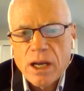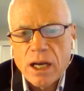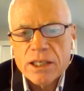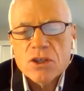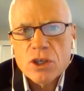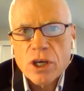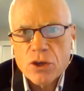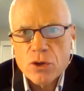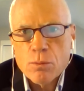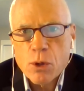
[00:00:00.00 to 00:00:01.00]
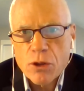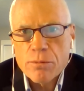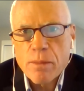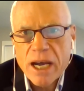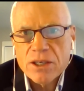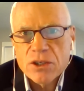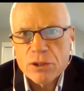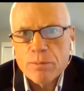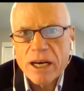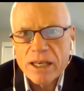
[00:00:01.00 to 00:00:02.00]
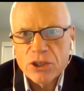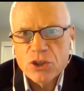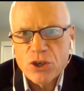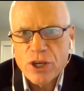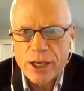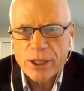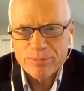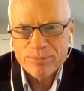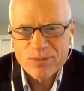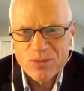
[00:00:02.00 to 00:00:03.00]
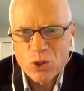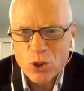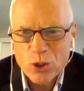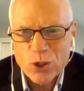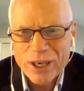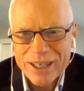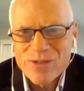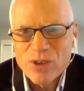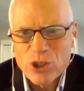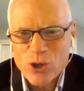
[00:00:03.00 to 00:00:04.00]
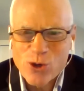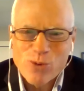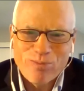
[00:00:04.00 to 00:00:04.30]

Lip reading: I can tell you, Brother Mike is smiling today. Sister, I give it to you.